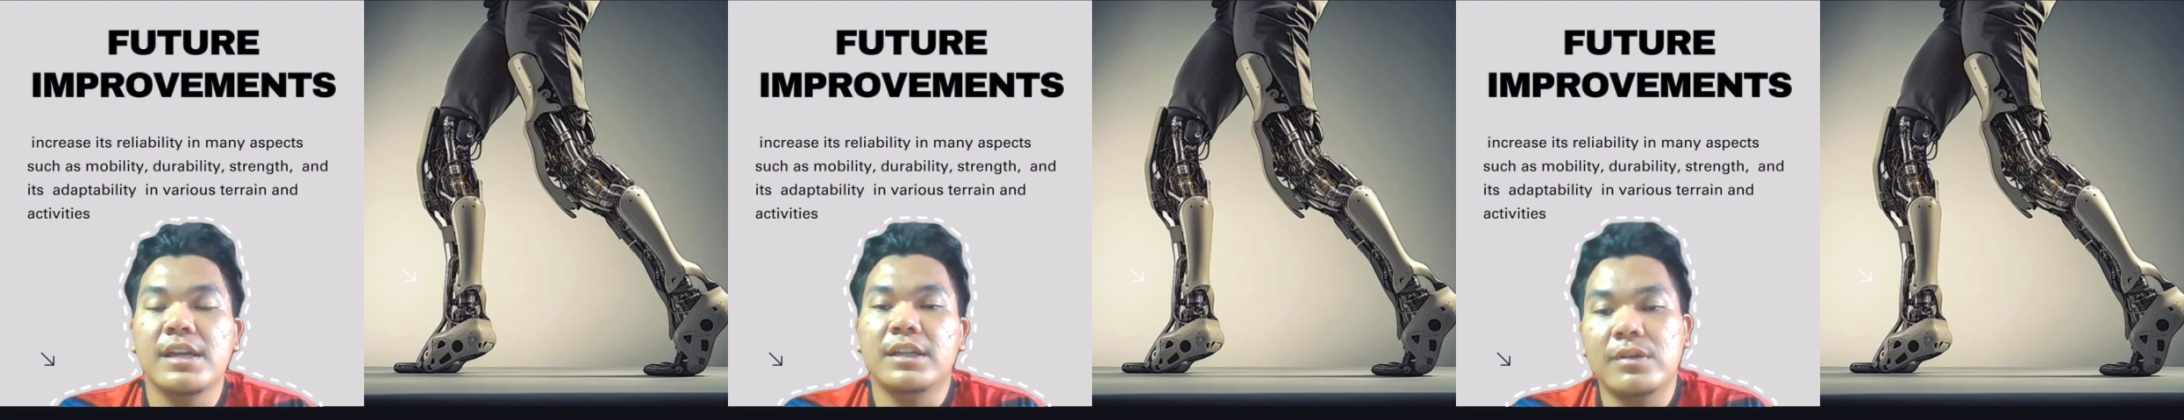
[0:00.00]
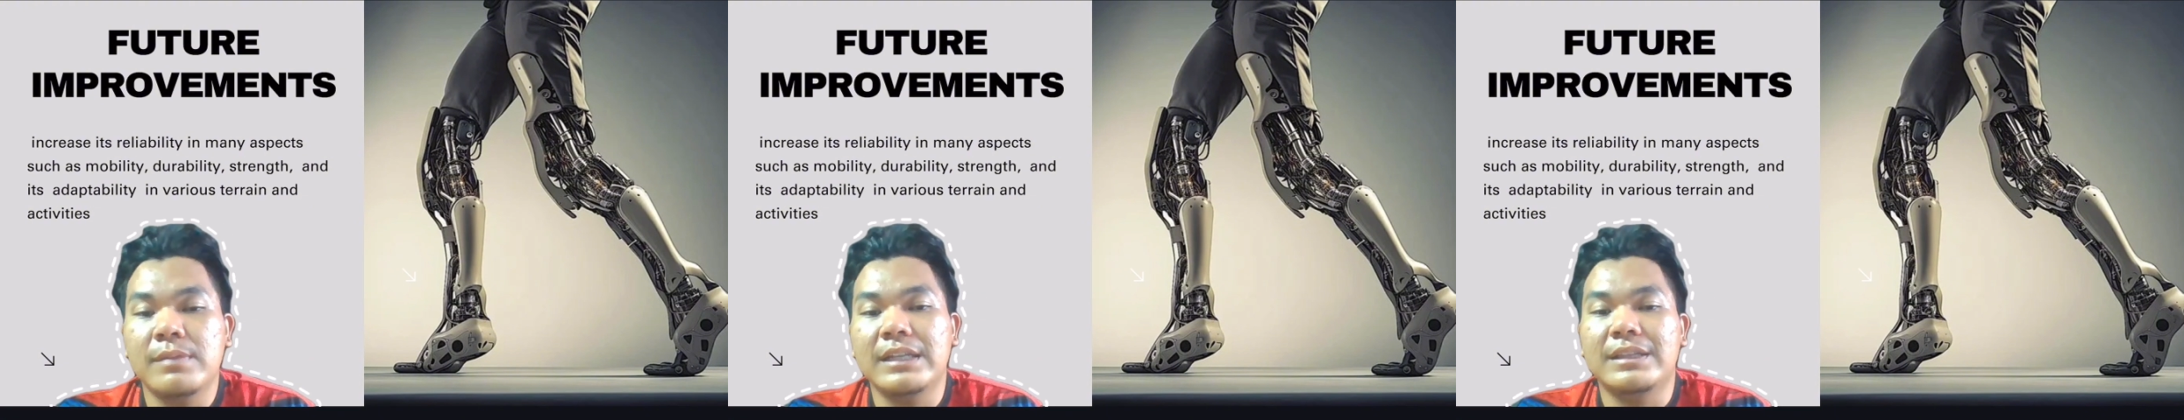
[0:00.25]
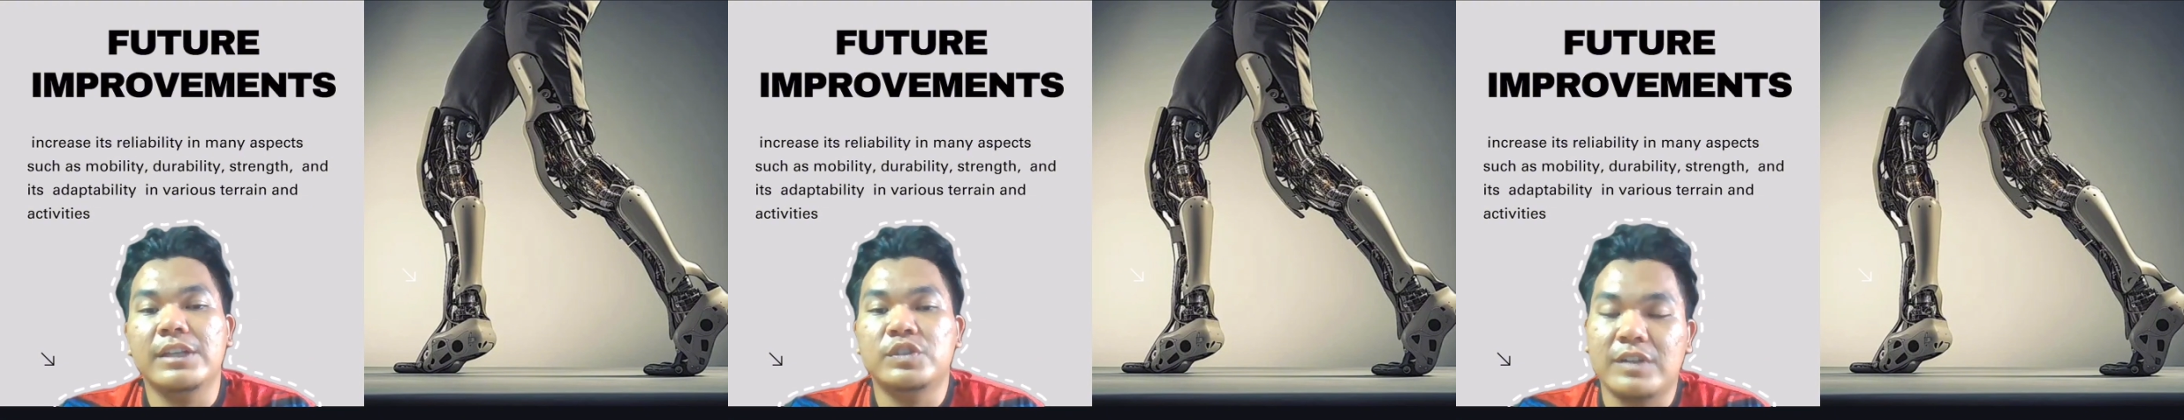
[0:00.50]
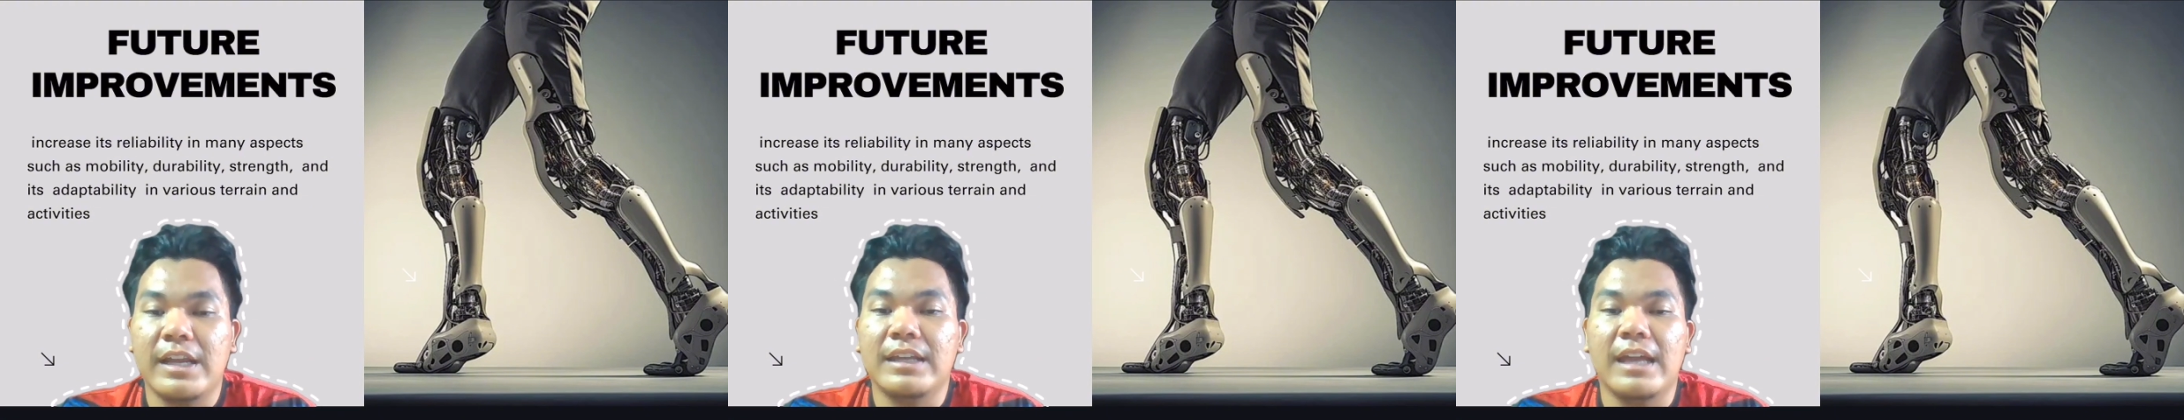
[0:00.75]
durability,
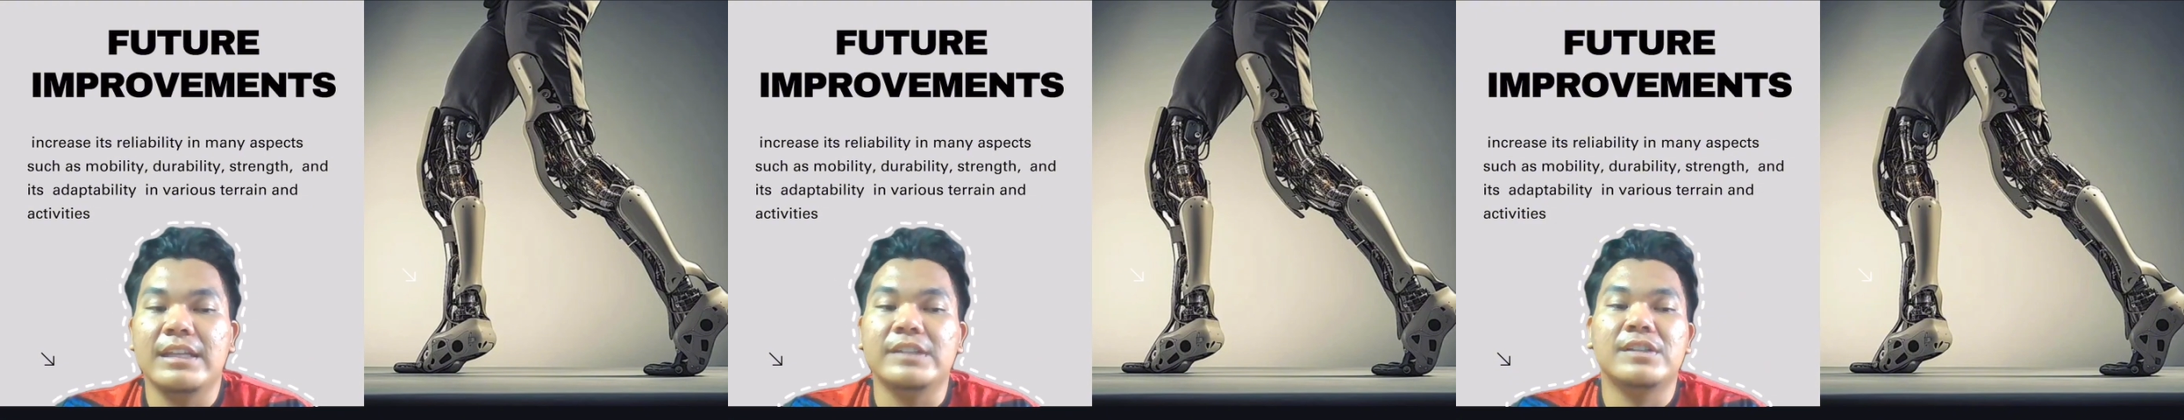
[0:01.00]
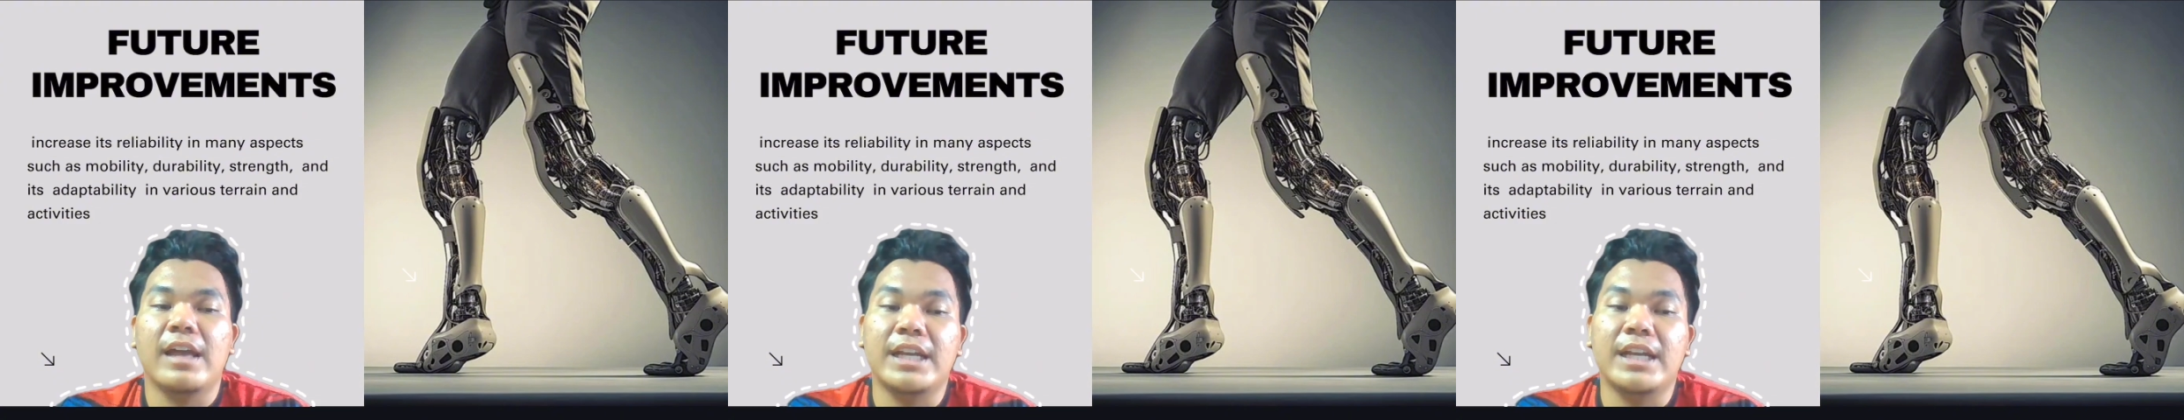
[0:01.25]
strength, and its